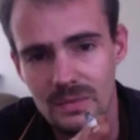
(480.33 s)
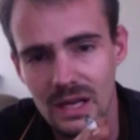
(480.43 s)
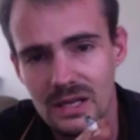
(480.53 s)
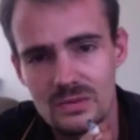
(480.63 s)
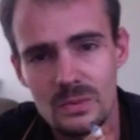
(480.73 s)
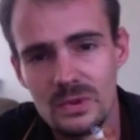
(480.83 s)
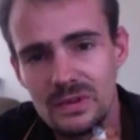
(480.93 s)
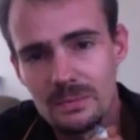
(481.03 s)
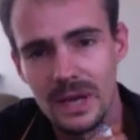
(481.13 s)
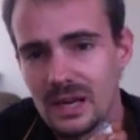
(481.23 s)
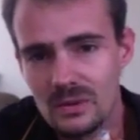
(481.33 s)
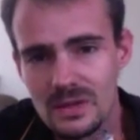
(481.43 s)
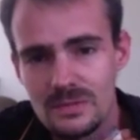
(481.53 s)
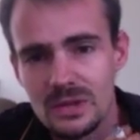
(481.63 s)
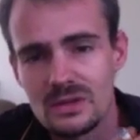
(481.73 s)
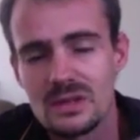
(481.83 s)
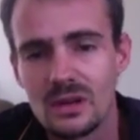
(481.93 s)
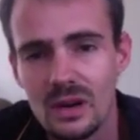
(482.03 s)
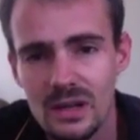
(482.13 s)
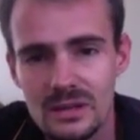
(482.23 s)
lugs were moving backwards, because the
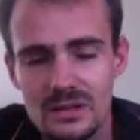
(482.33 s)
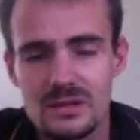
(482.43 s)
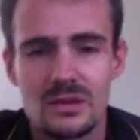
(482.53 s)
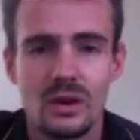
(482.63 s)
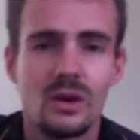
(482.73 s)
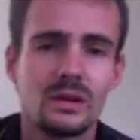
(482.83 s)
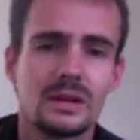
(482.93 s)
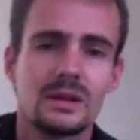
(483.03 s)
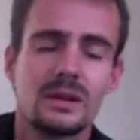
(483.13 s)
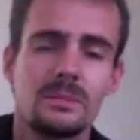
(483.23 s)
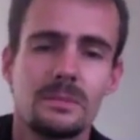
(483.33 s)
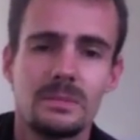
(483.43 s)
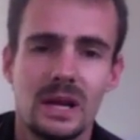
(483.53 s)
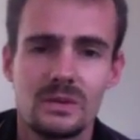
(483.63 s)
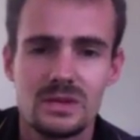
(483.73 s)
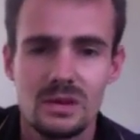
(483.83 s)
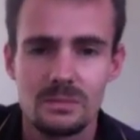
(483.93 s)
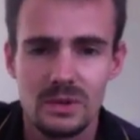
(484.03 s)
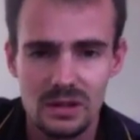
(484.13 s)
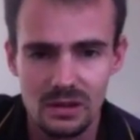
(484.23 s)
car is so old, the plug was so
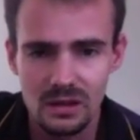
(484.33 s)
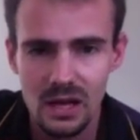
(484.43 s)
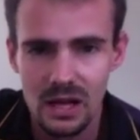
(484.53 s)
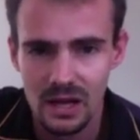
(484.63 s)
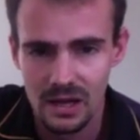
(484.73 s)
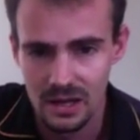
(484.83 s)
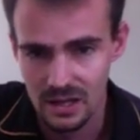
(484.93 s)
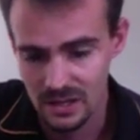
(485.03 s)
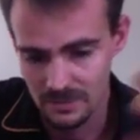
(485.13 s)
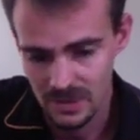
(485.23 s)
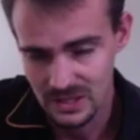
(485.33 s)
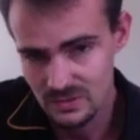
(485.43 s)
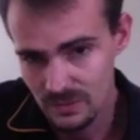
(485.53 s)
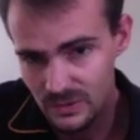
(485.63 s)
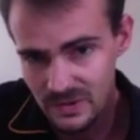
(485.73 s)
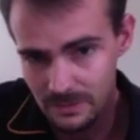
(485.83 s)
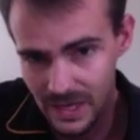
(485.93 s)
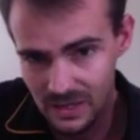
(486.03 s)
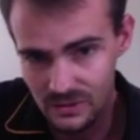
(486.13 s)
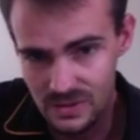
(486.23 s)
brittle, the plugs were moving
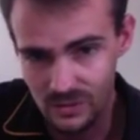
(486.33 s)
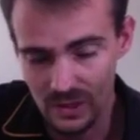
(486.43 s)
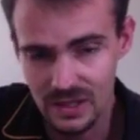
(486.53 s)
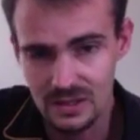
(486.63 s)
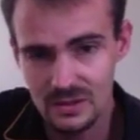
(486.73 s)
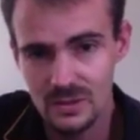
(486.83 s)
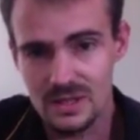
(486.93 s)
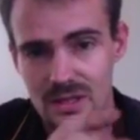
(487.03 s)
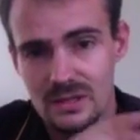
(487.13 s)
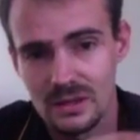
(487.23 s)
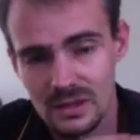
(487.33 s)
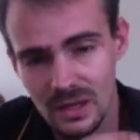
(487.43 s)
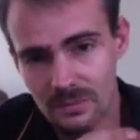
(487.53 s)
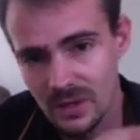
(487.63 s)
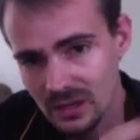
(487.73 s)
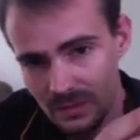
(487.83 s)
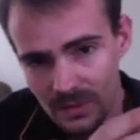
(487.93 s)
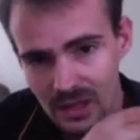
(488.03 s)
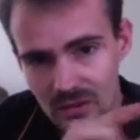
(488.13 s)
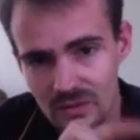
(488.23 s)
backwards. So what I did was I broke the
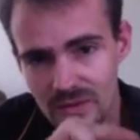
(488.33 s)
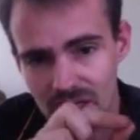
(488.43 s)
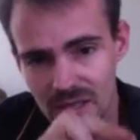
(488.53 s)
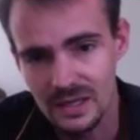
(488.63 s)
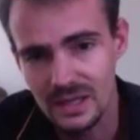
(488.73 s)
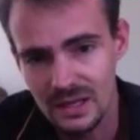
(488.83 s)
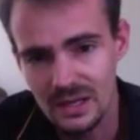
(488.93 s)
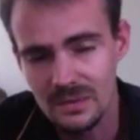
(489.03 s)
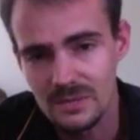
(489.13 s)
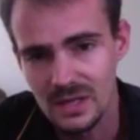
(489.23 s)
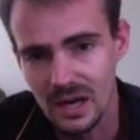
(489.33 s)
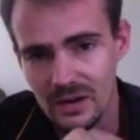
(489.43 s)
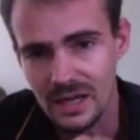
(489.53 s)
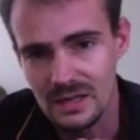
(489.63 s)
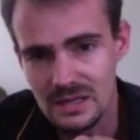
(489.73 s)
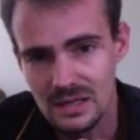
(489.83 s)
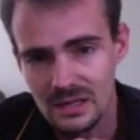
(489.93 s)
plug off and I connected them direct.